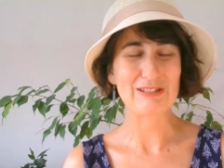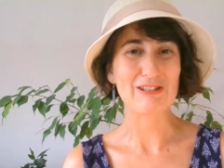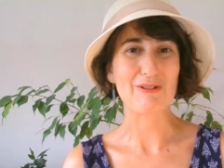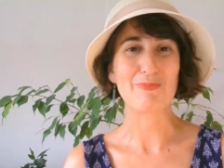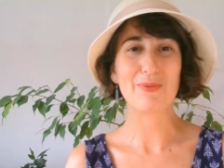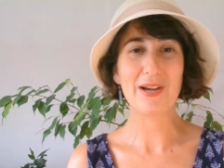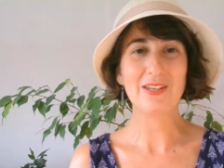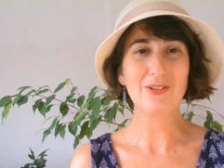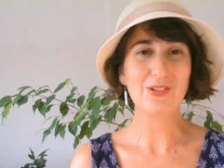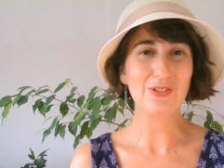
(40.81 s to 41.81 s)
So brand
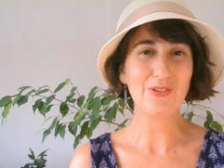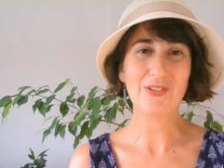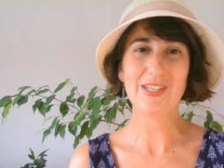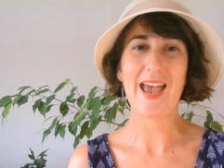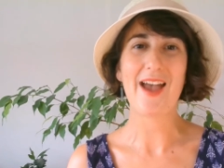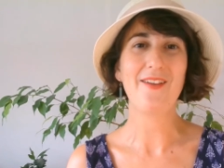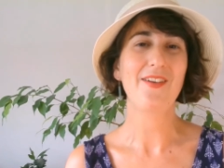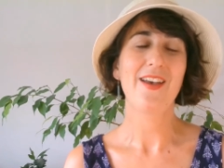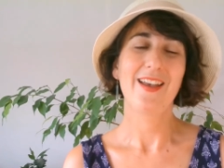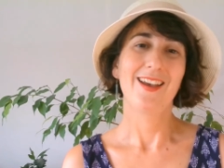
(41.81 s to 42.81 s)
new shoes have
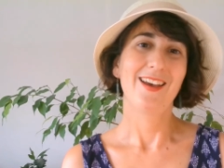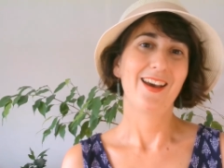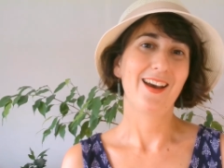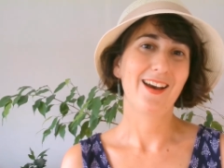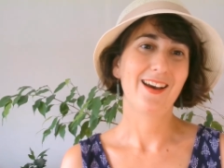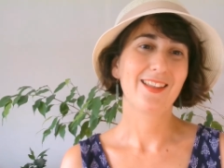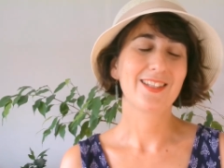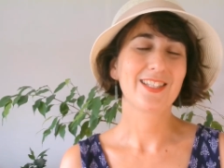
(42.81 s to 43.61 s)
the